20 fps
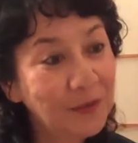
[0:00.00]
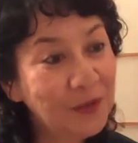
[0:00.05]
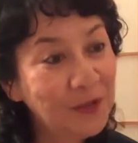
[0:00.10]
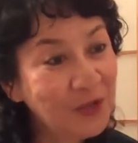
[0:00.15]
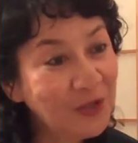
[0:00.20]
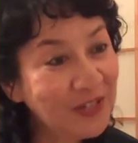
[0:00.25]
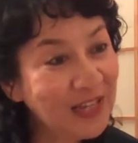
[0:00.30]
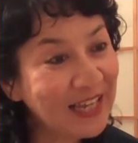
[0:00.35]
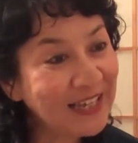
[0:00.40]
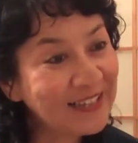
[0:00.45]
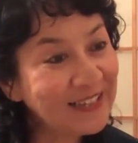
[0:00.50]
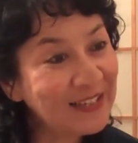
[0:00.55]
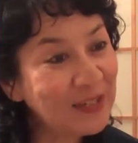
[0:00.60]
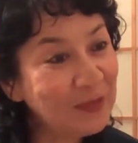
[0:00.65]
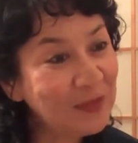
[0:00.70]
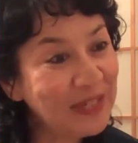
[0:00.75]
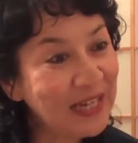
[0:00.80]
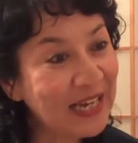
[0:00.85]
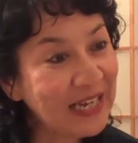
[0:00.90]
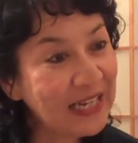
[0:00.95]
Would you like
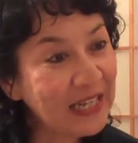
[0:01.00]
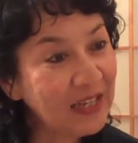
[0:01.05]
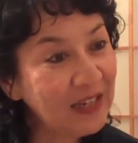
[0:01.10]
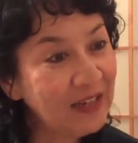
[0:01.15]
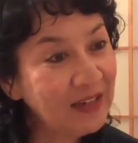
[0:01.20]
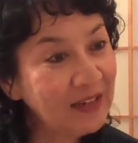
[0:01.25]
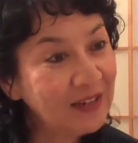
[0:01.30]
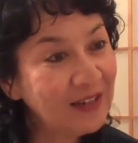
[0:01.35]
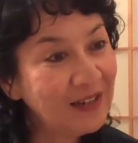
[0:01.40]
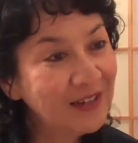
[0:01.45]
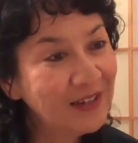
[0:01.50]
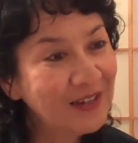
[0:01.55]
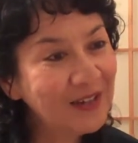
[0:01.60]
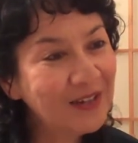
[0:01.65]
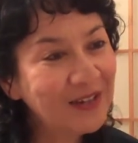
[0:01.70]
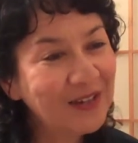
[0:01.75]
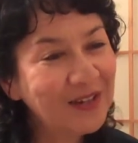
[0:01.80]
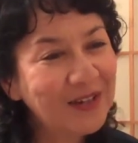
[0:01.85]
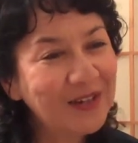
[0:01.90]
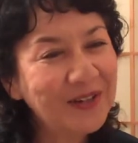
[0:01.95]
some, Daddy?
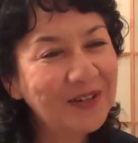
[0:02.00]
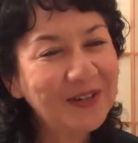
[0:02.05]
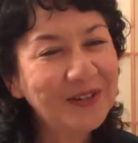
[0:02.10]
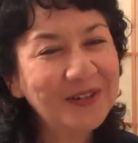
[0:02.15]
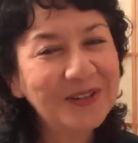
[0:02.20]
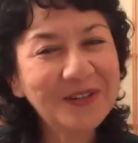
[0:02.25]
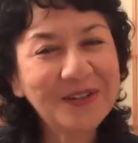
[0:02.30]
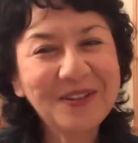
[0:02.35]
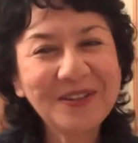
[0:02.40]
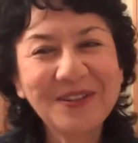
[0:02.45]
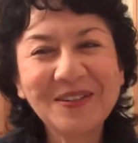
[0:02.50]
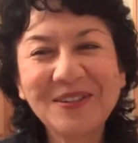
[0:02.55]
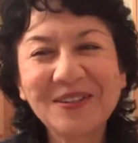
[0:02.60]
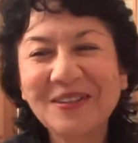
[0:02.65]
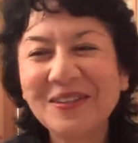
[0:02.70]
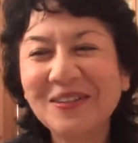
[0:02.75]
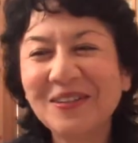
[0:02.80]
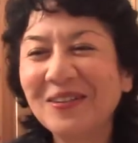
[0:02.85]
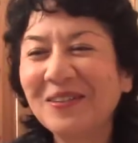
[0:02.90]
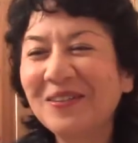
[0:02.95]

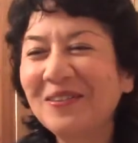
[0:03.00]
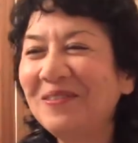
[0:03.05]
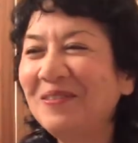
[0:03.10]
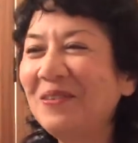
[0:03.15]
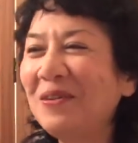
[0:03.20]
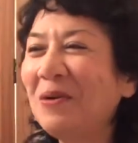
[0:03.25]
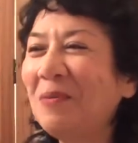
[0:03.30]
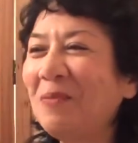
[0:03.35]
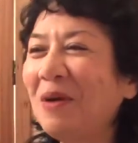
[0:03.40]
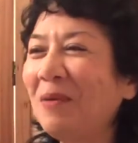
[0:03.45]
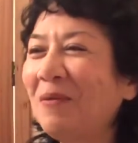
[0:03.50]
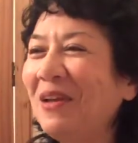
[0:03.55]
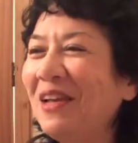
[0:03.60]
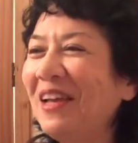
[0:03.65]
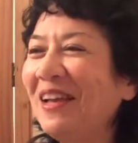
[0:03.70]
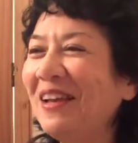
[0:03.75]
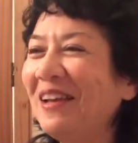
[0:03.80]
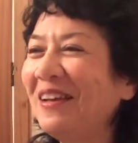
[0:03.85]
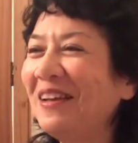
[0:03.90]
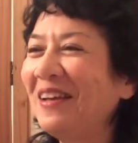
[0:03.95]
No,
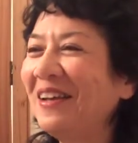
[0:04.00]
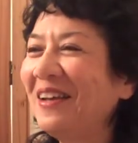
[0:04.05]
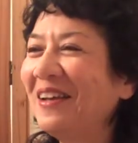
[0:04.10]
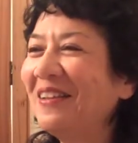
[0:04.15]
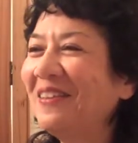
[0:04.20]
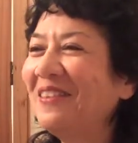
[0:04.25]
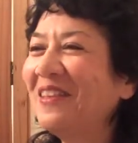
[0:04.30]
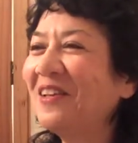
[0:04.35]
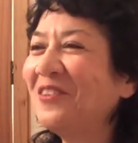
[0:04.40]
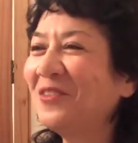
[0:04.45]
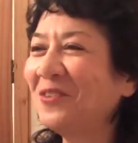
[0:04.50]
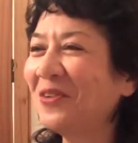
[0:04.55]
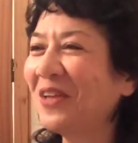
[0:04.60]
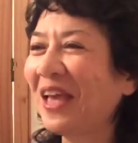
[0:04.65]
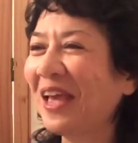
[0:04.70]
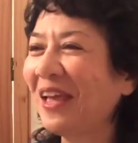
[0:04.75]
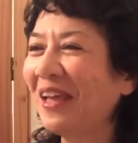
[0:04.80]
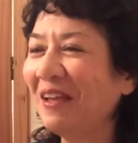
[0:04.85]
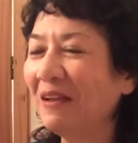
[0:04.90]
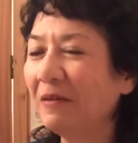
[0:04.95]
Mommy. That's
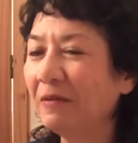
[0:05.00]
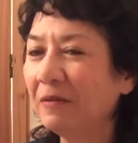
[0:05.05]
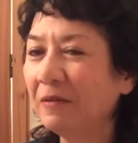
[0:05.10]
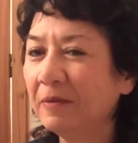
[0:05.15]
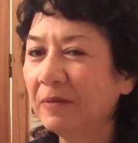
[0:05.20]
okay.